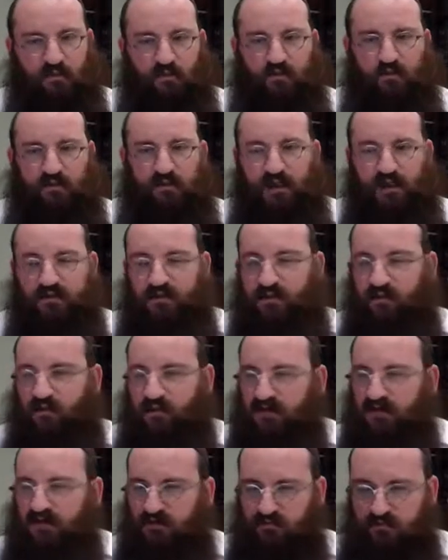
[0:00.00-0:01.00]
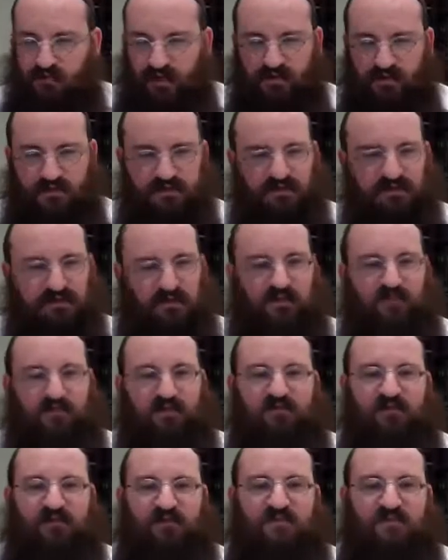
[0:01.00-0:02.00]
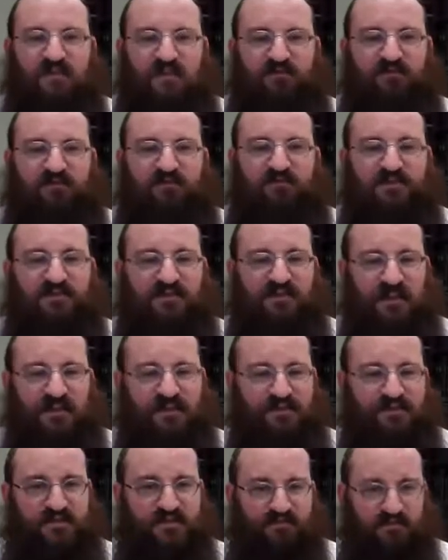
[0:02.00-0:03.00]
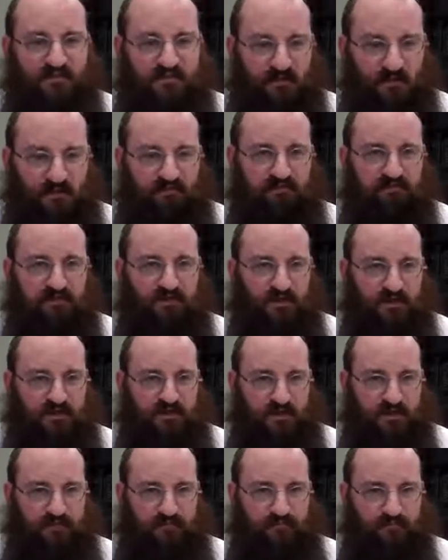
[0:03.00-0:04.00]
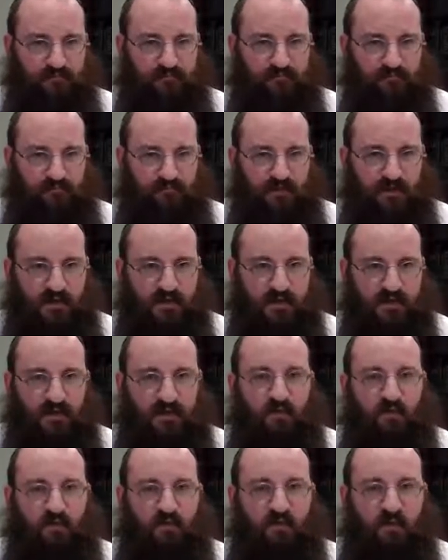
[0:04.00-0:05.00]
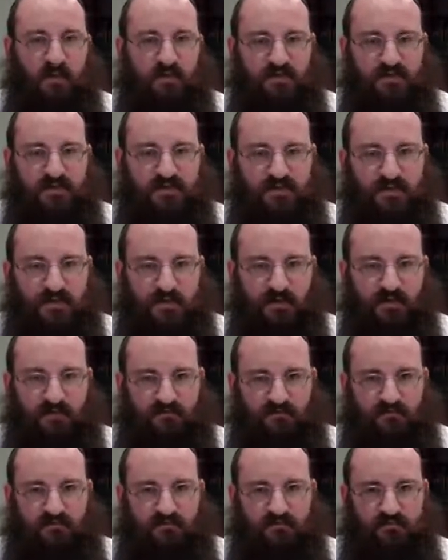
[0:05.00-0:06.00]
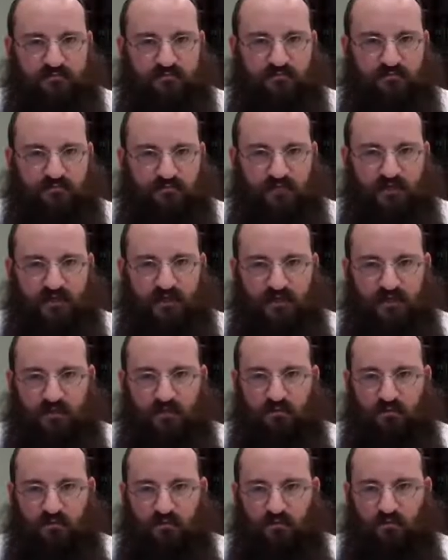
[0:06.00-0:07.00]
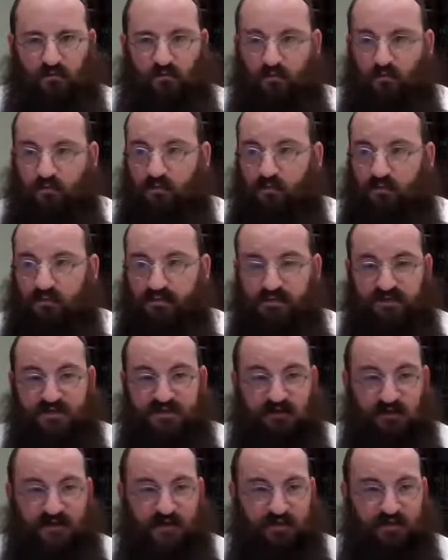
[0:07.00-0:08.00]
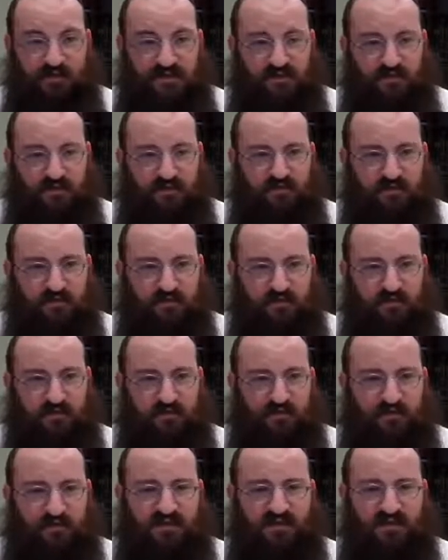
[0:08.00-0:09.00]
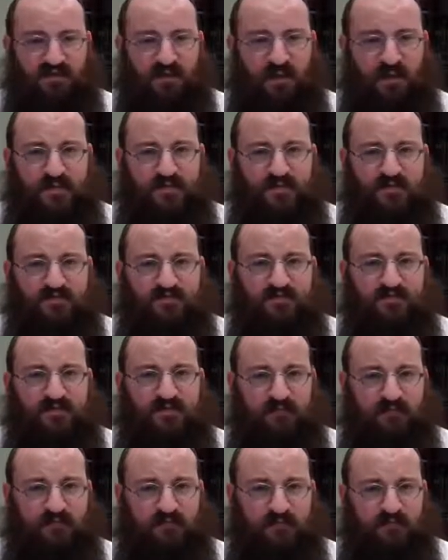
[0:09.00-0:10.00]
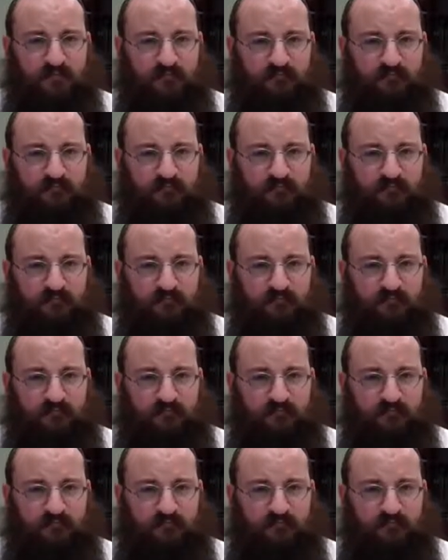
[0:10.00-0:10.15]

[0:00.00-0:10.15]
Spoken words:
The Alter Rebbe has already described to us several types of love for Hashem. What is love? We described just before 3 types of fear,